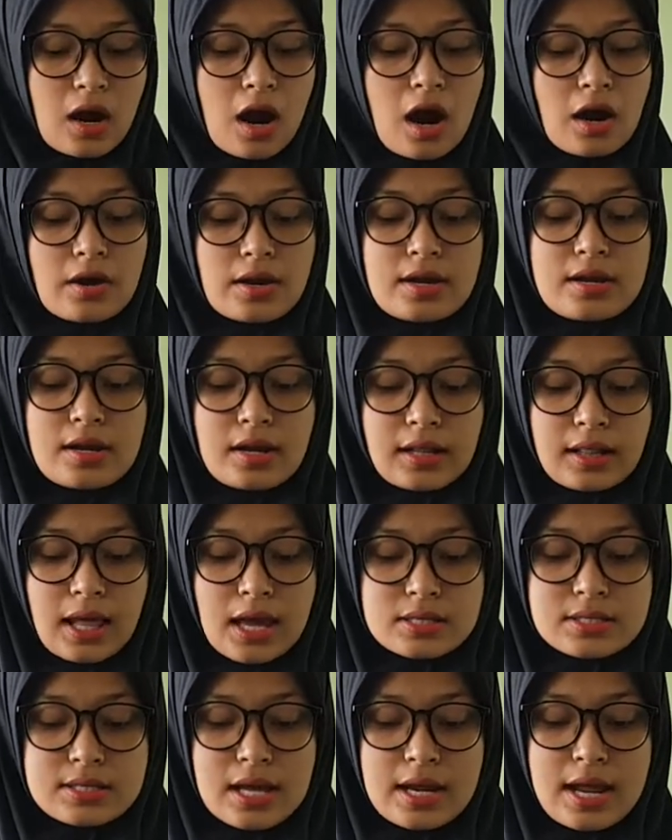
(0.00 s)
are in a
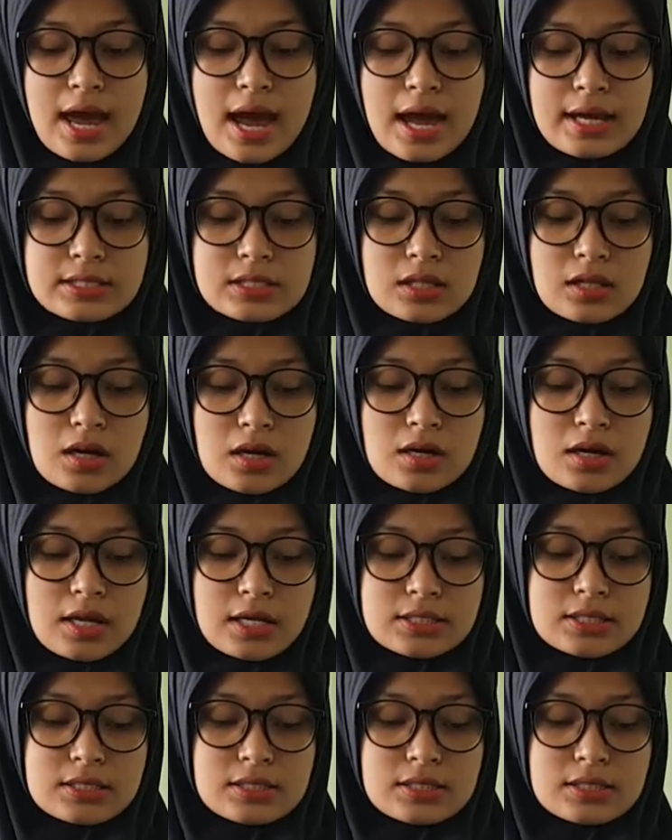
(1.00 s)
class that has learning